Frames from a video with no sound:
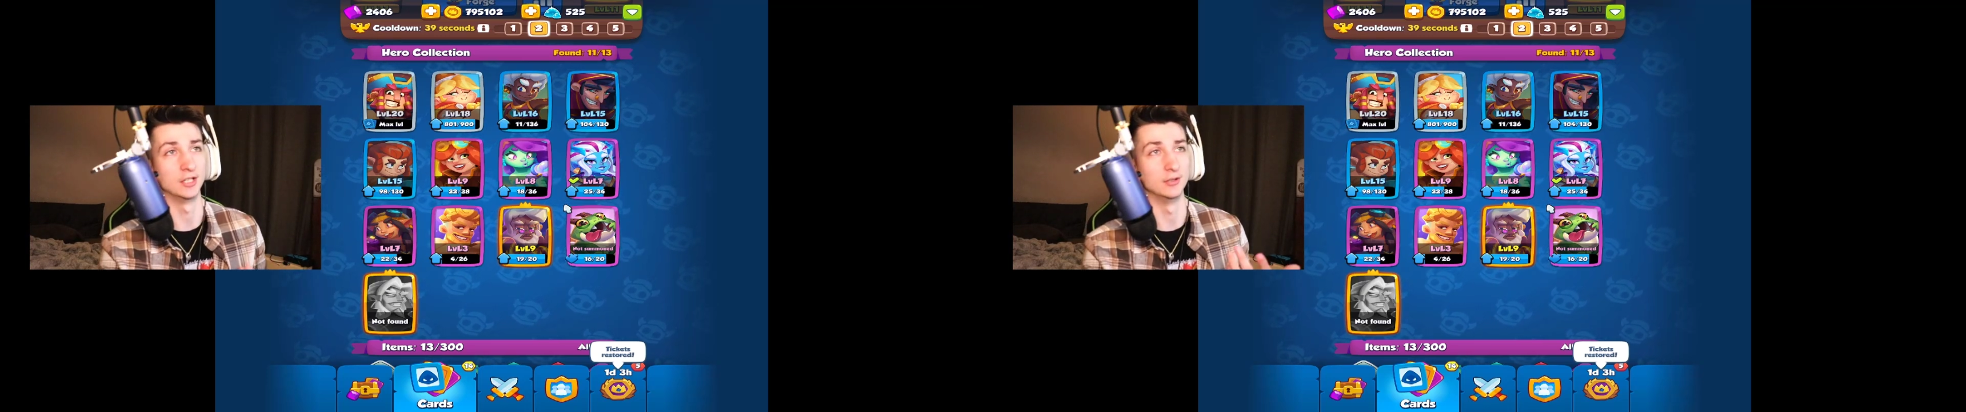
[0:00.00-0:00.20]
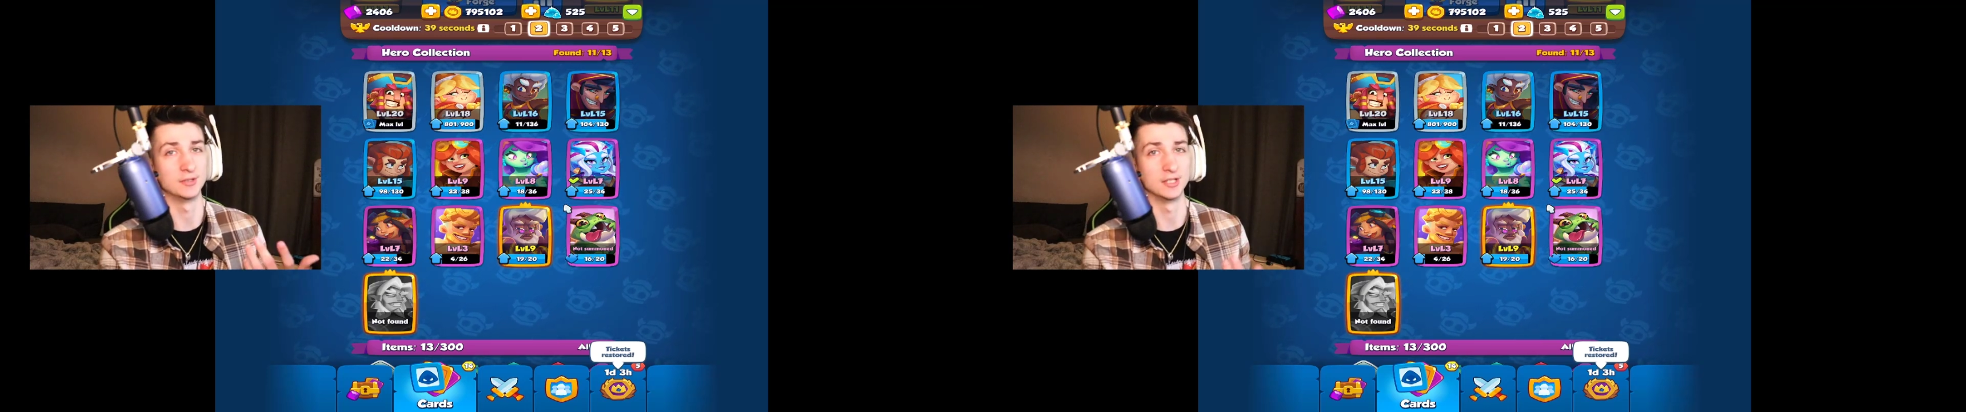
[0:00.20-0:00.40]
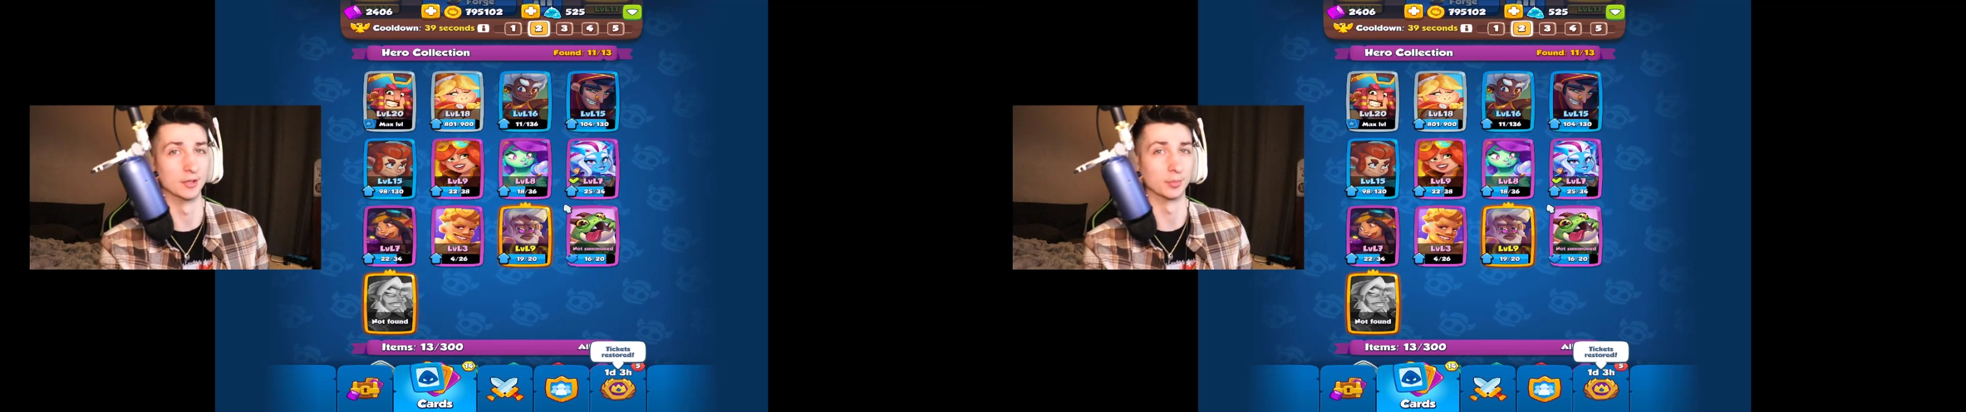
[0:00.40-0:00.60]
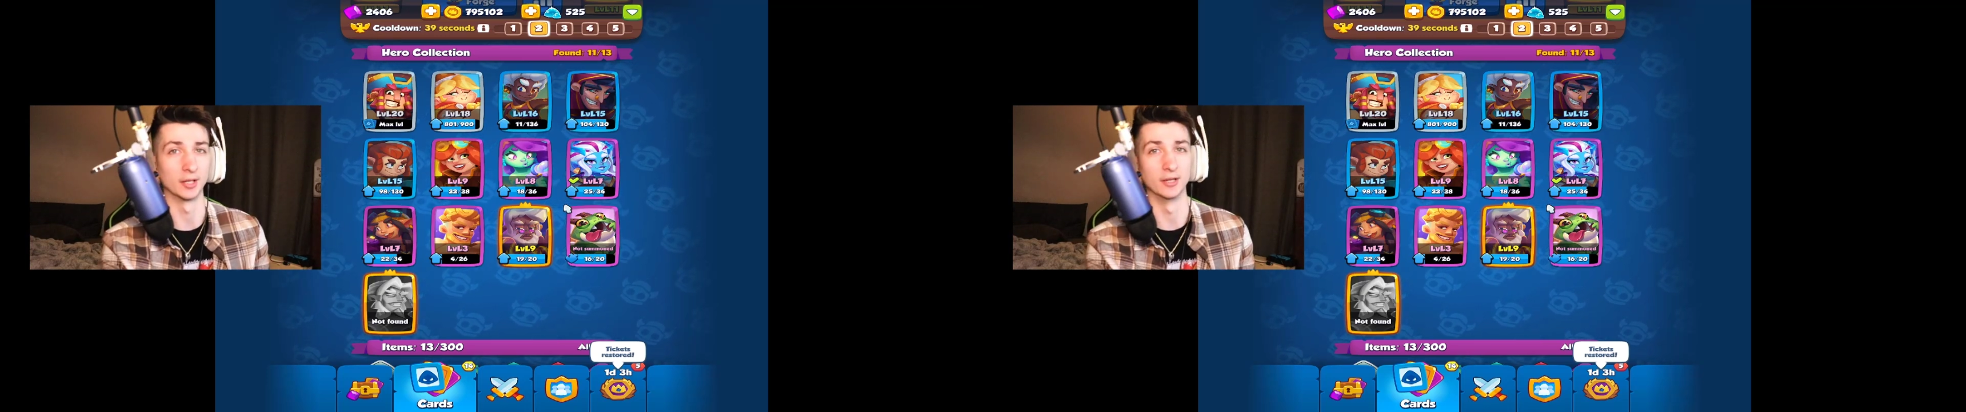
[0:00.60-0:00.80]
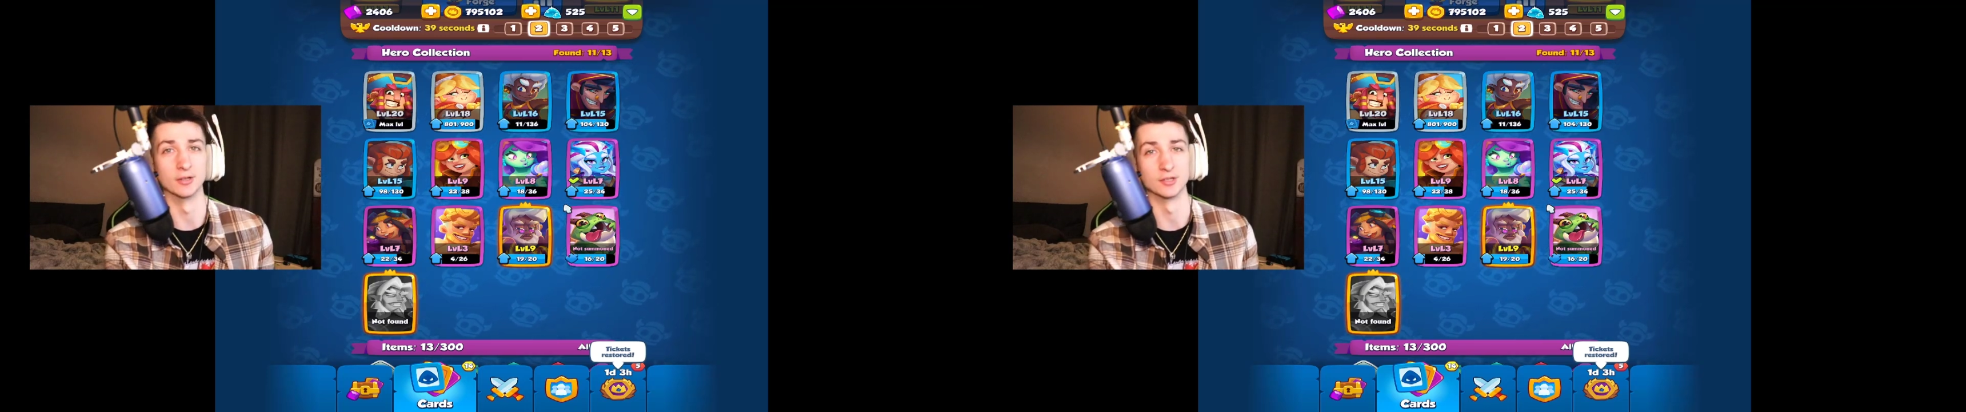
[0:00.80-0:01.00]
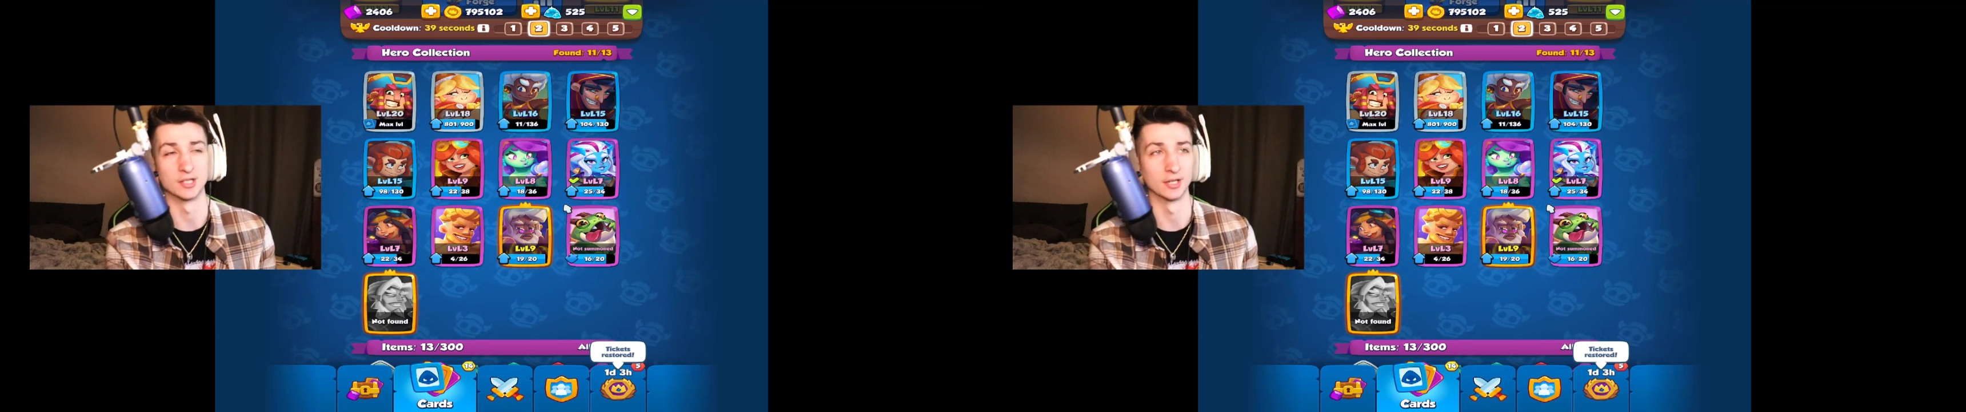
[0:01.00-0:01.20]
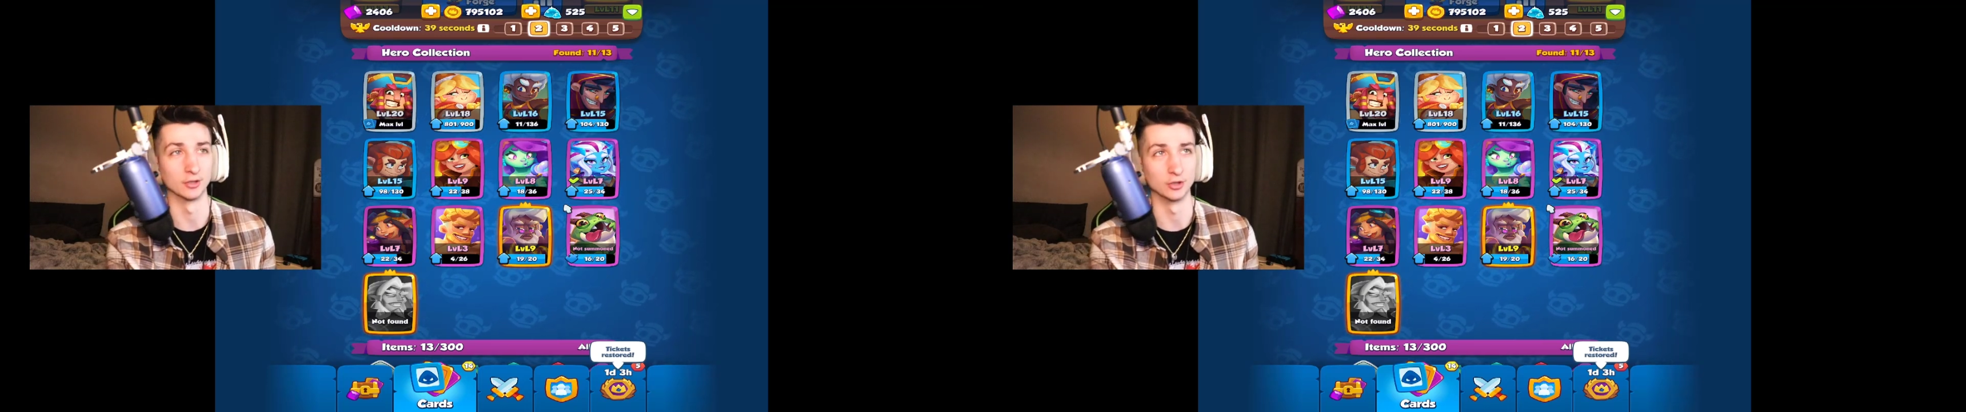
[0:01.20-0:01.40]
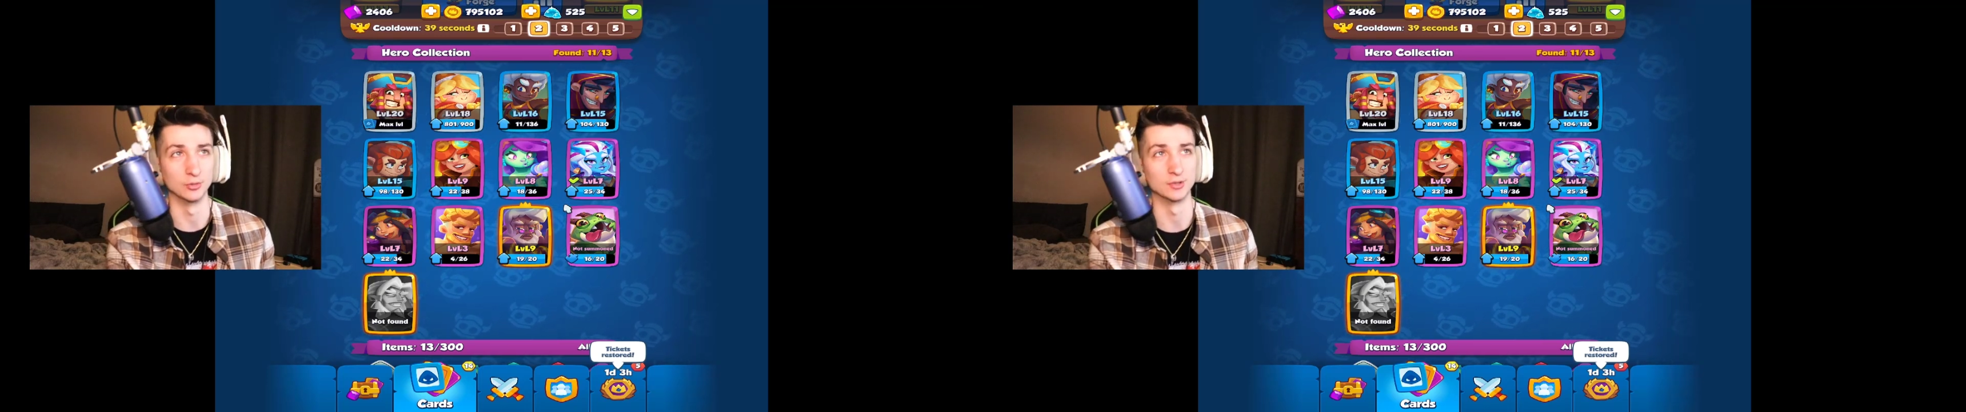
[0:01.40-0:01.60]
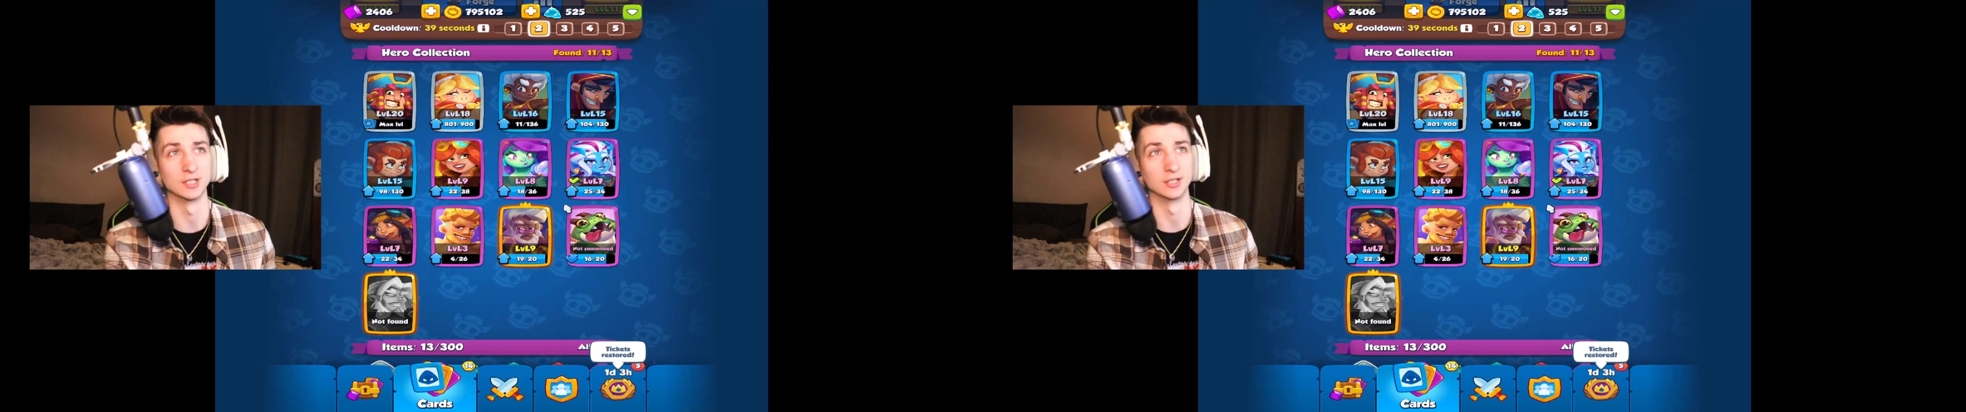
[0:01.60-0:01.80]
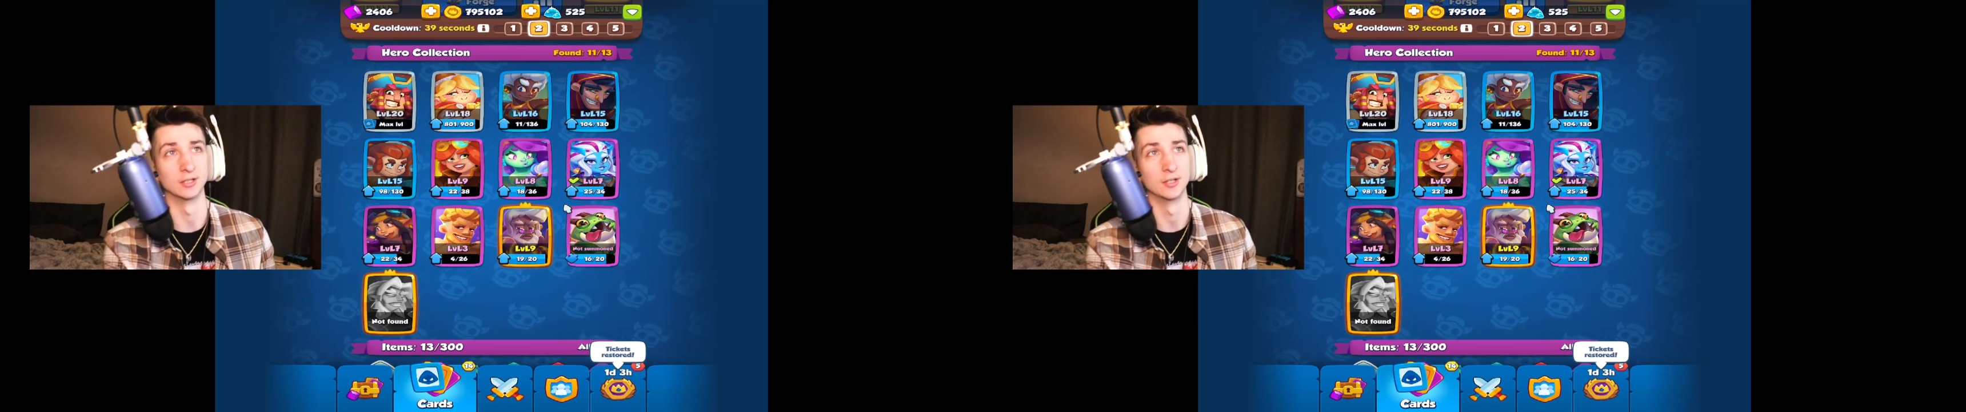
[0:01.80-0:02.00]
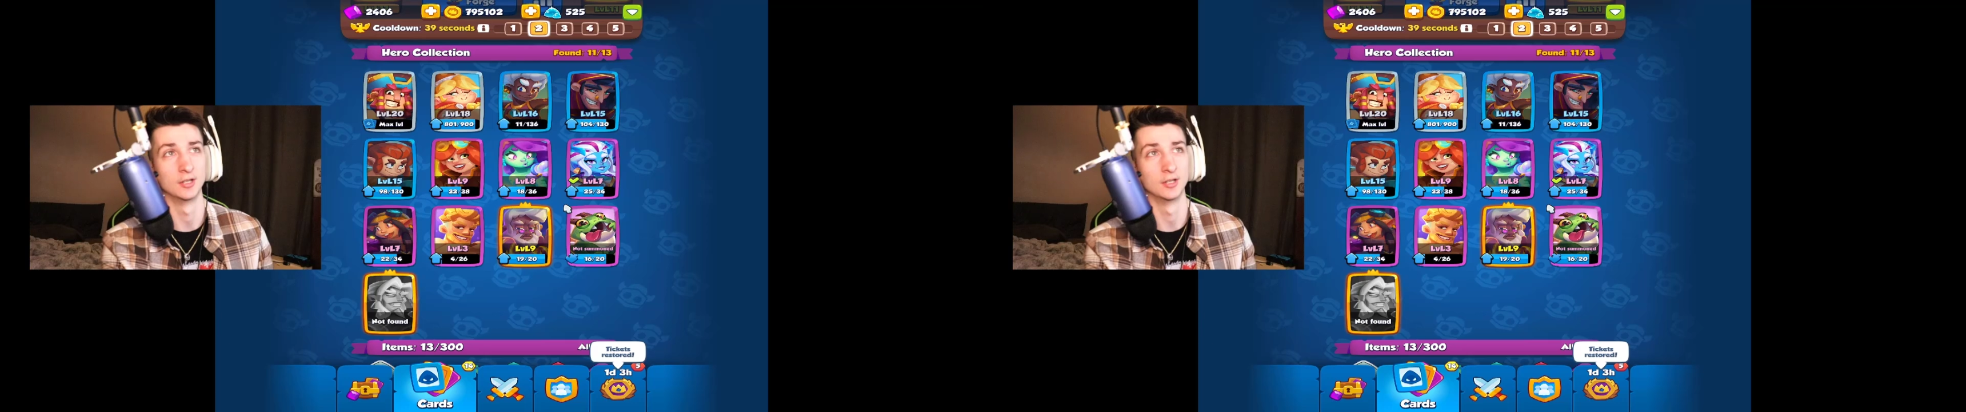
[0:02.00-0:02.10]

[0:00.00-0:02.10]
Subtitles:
you see the players that are using